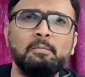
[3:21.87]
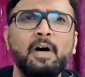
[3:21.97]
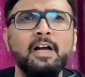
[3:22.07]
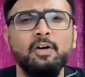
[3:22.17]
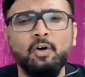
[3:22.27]

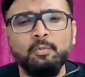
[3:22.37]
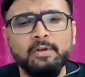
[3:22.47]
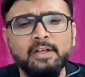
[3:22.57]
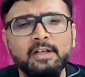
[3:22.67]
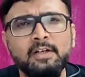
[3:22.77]
my
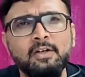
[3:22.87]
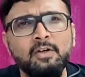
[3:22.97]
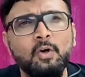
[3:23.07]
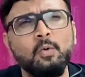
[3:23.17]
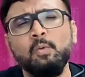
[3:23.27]

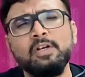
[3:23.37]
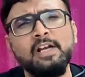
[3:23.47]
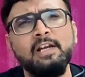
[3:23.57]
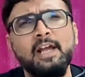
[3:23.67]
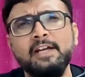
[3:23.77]
hobby or what
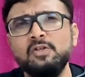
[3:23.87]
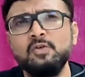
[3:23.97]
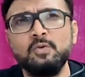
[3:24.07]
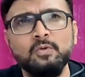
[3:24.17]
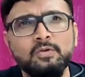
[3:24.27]
I like
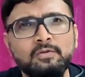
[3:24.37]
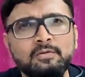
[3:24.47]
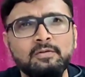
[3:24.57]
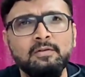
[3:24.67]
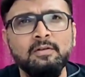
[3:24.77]
to do.
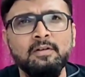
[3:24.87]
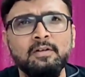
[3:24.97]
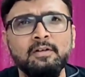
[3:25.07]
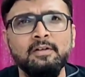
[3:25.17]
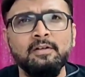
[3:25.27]

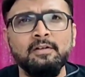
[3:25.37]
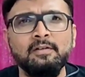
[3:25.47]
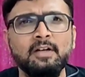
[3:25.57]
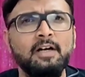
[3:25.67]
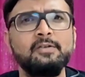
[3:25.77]

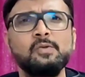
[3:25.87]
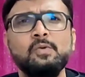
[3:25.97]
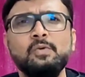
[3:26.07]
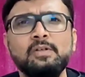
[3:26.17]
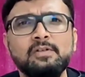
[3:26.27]
There are
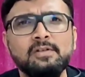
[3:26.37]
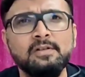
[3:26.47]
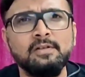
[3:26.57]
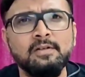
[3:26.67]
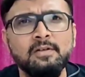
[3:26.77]

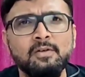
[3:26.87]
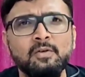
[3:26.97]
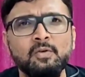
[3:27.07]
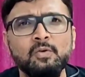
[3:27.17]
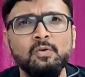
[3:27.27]
students
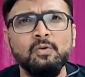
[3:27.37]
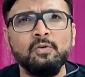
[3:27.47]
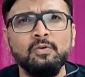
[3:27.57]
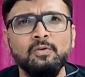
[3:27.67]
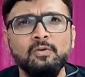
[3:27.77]

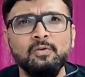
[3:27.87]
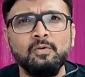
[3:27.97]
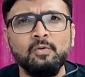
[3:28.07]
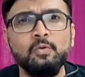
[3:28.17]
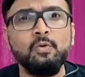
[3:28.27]

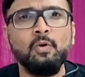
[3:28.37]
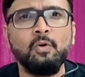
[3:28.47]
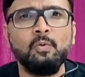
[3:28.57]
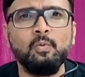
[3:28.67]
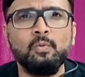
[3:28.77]
who
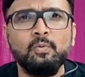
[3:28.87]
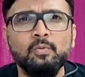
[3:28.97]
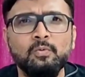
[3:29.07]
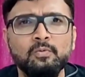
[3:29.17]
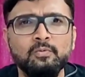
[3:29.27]

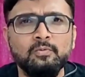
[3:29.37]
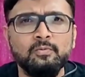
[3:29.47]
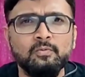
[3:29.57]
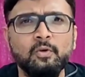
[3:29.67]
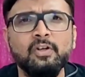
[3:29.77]
know
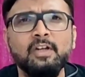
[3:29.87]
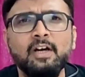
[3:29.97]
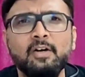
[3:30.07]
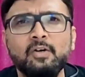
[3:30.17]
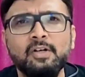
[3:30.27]
what they
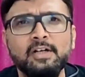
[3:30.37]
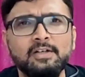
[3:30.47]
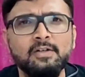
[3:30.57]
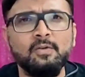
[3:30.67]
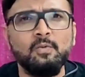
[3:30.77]
are good
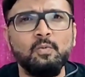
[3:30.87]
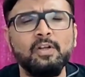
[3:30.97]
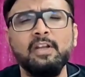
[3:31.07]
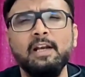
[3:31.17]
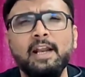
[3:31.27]
at,
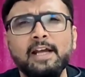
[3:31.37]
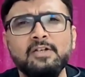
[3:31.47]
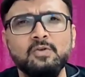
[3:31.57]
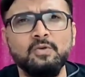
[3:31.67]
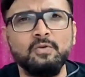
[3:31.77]
what they
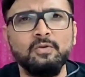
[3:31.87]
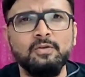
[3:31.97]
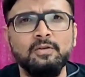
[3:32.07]
like to do.